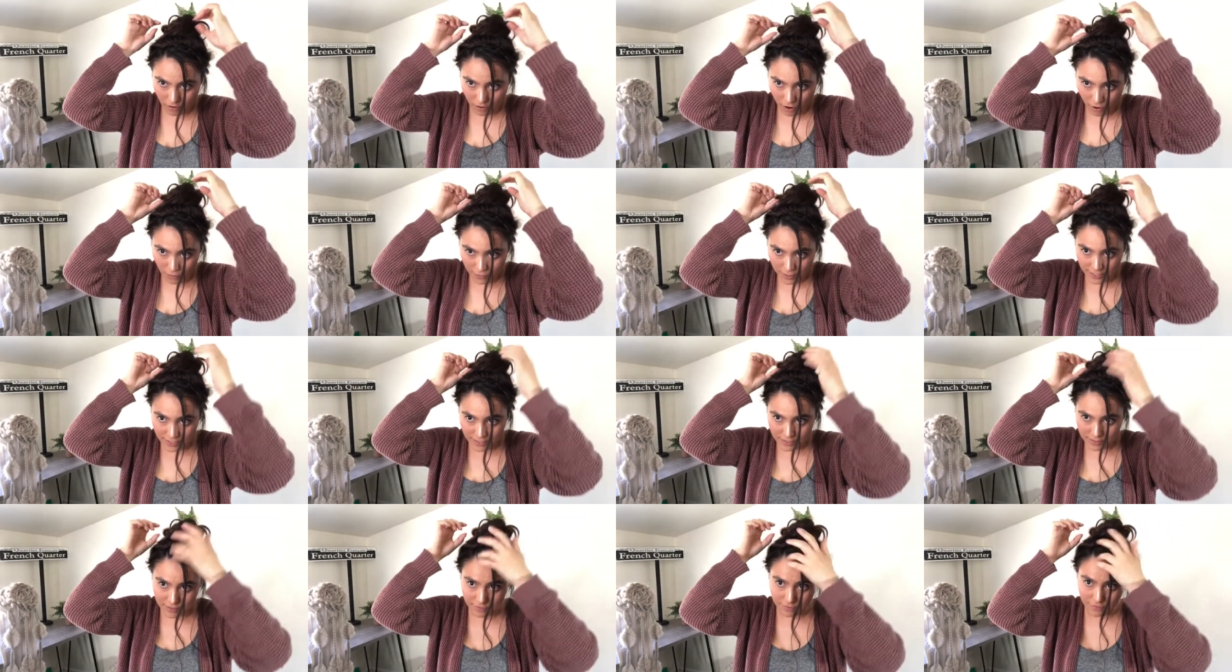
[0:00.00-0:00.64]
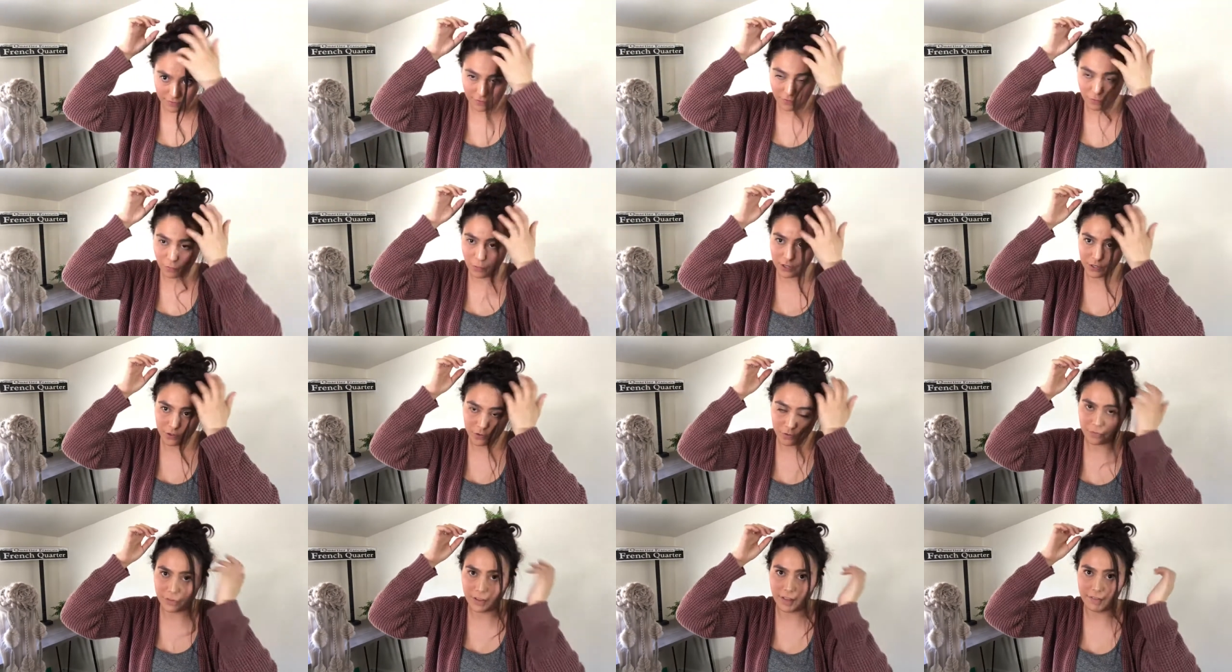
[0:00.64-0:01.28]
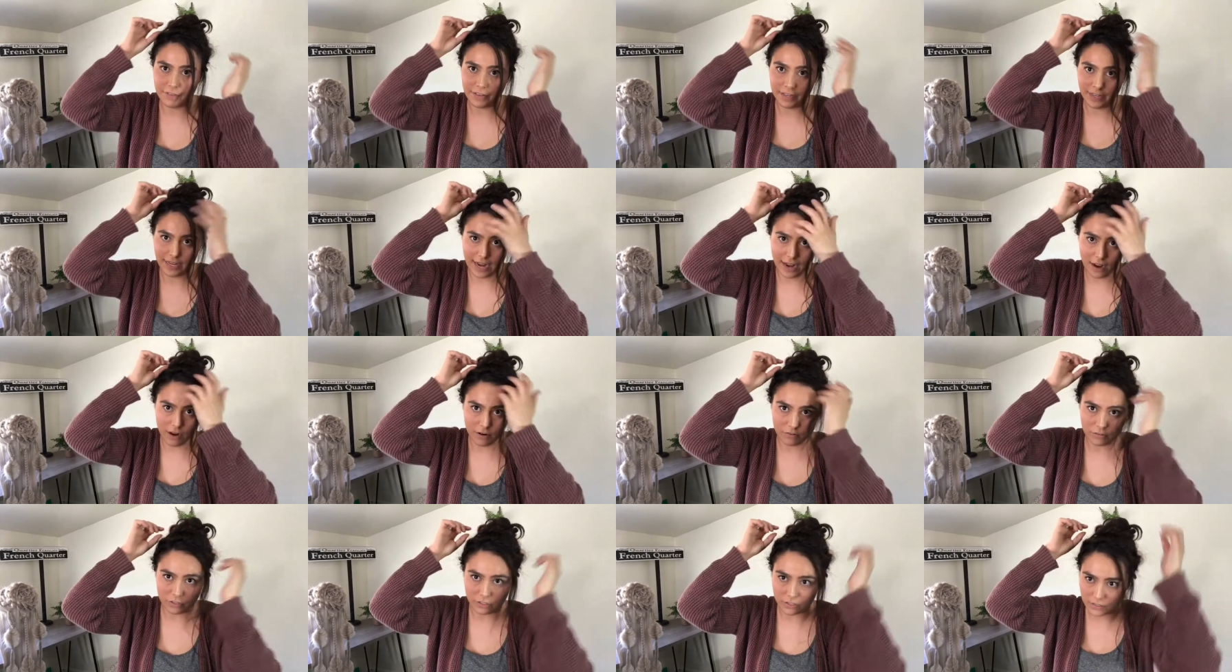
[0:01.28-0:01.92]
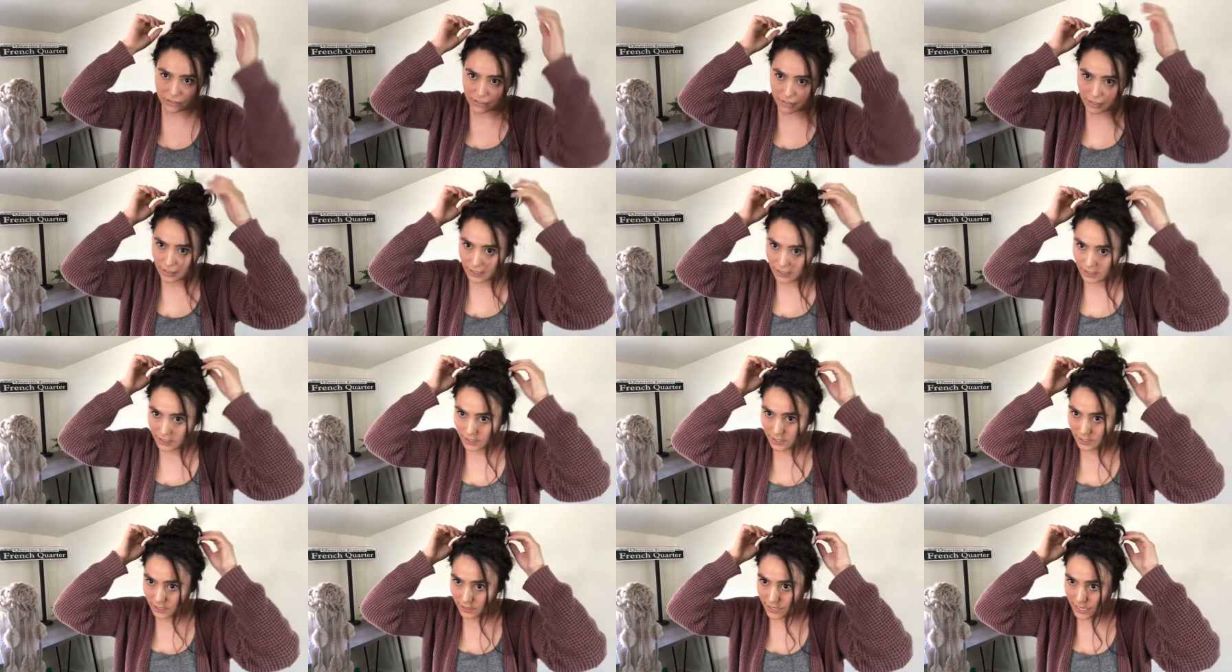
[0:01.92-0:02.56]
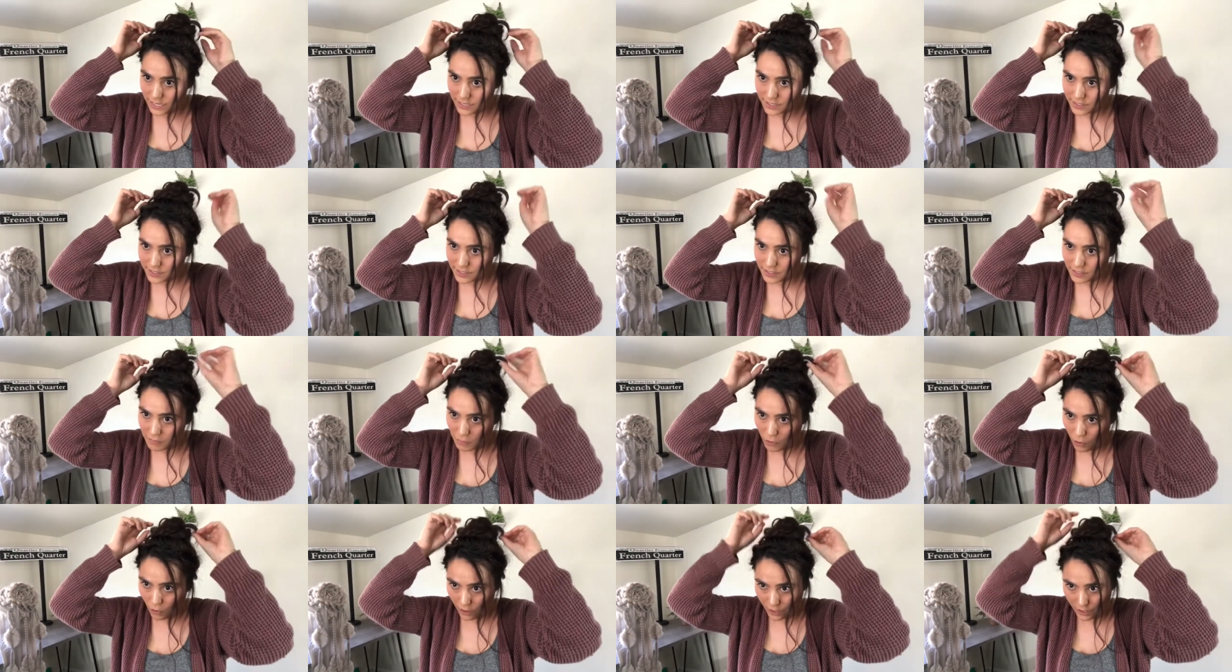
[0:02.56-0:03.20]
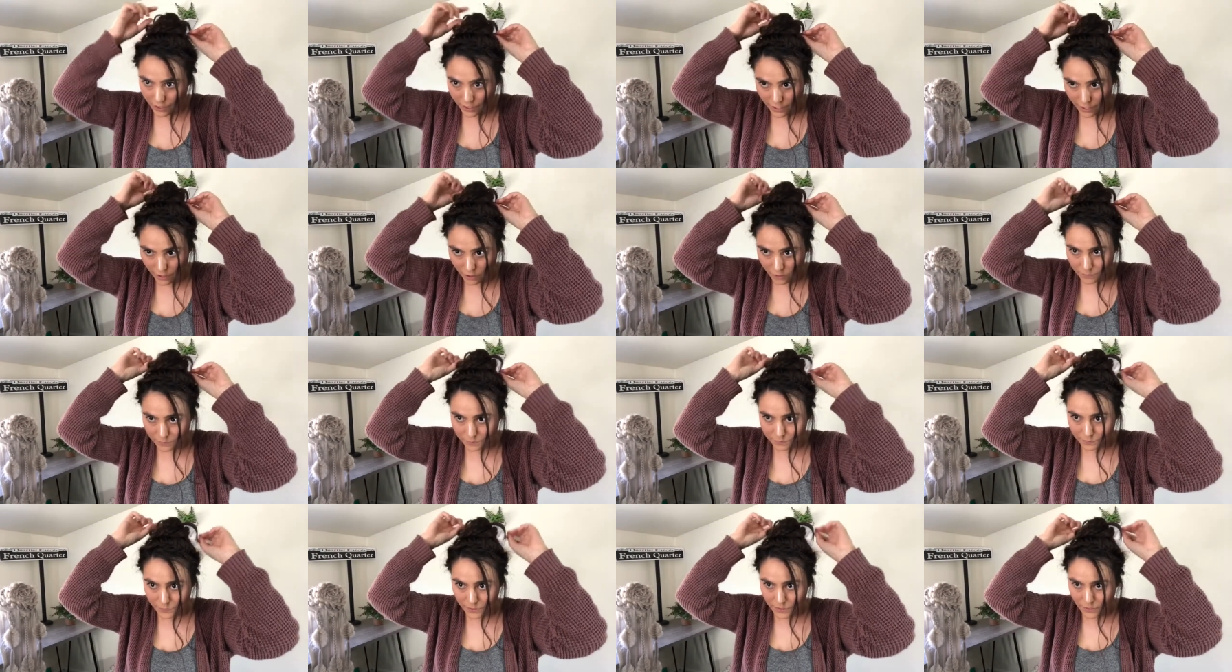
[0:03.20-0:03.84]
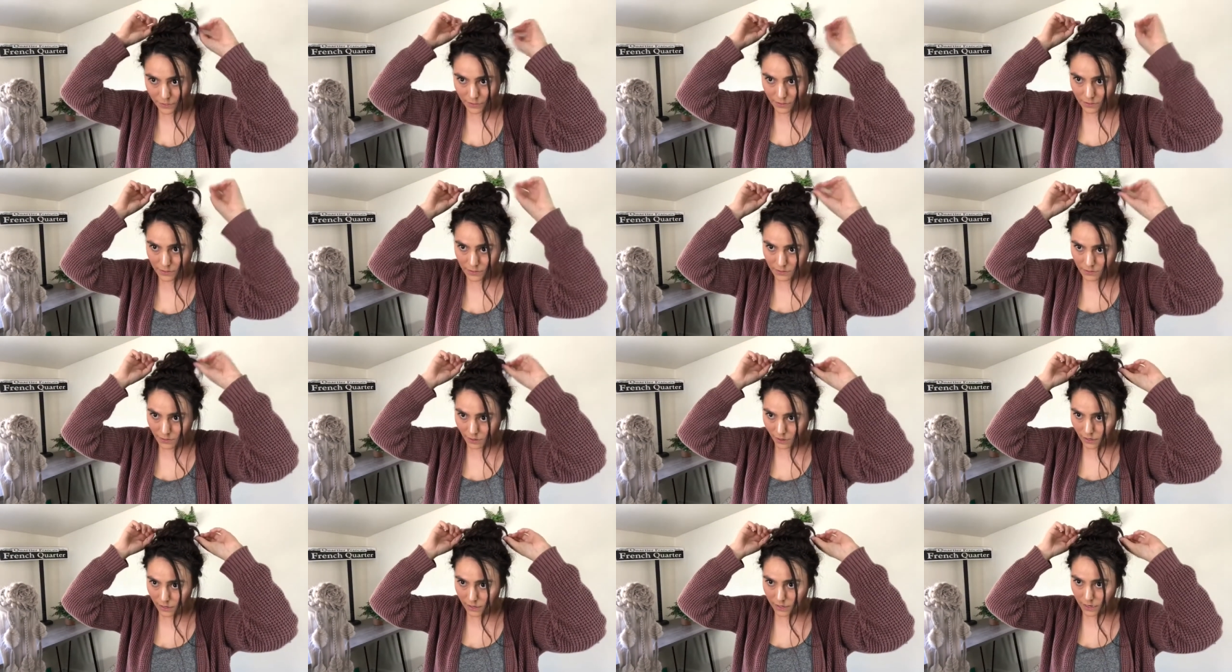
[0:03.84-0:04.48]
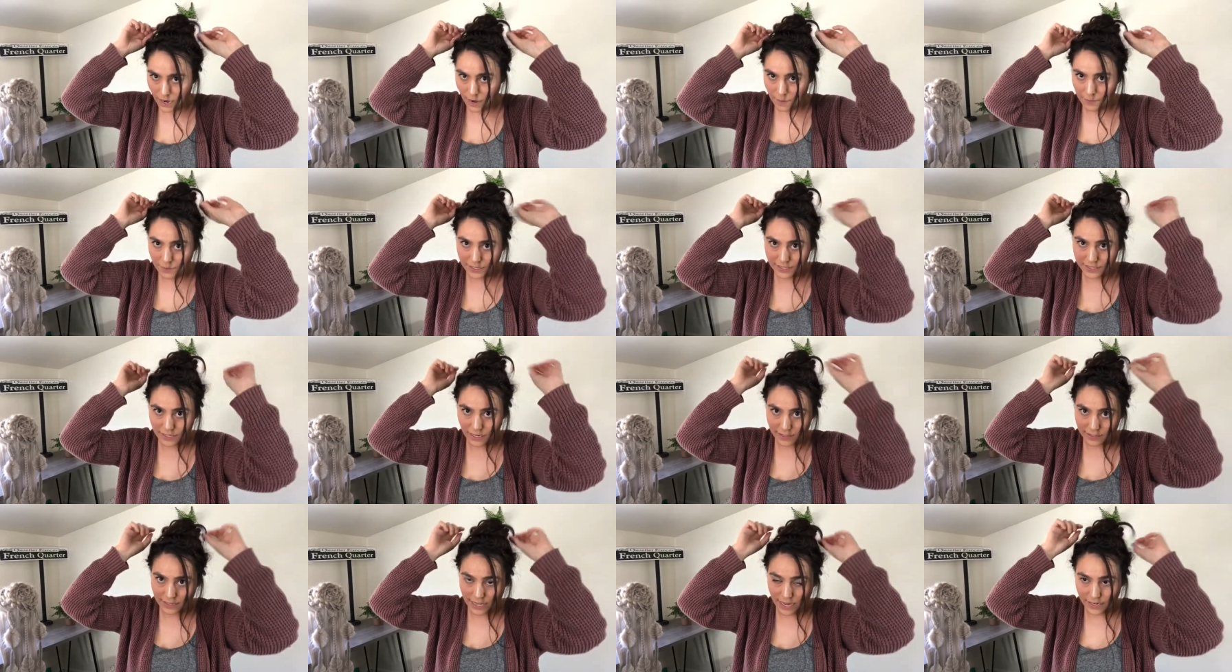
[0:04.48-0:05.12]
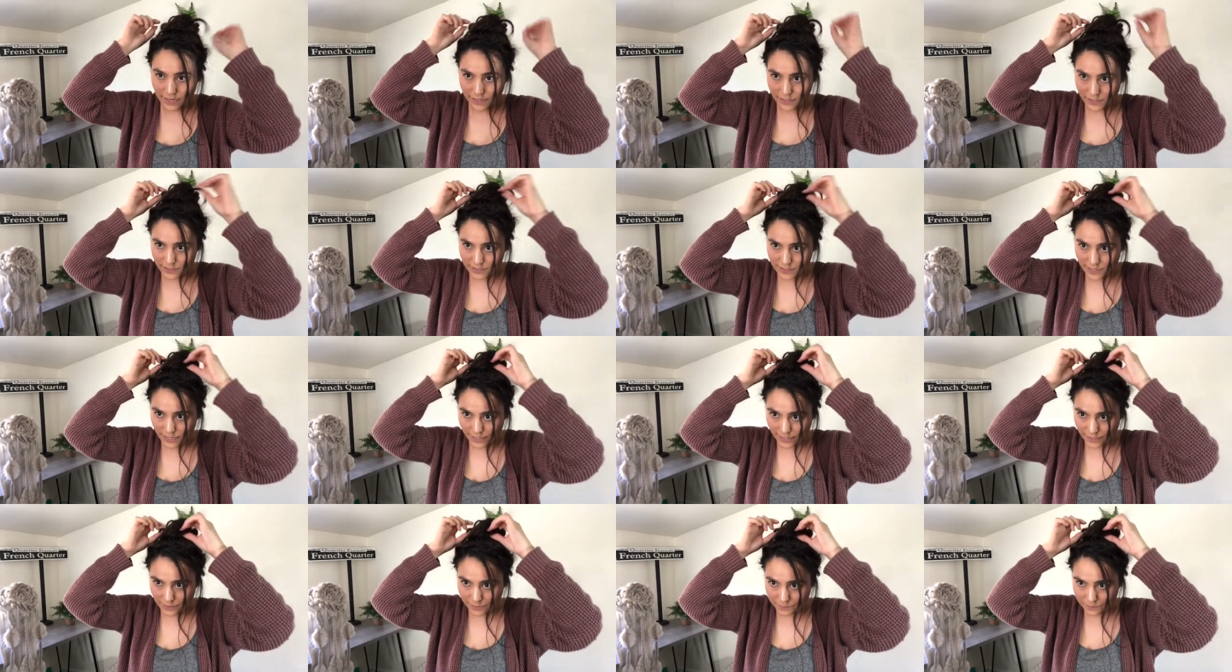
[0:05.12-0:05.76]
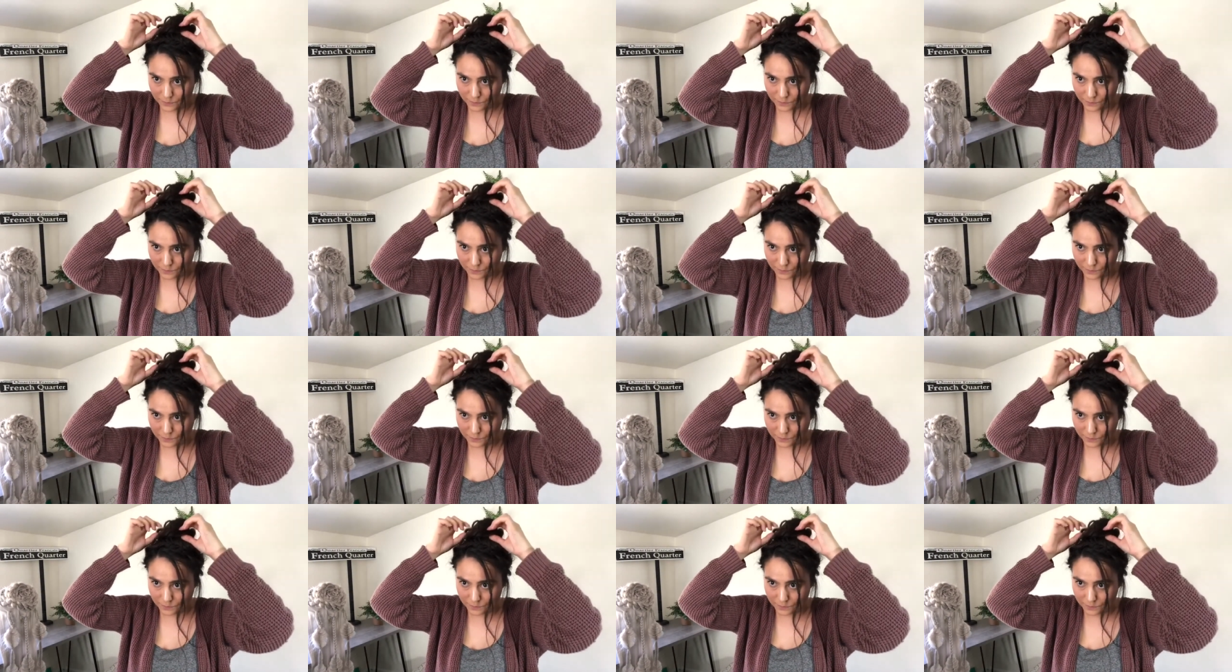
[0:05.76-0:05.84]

Always, when you're fluffing it out, just less is more, you know. I'm going to tuck that in a second.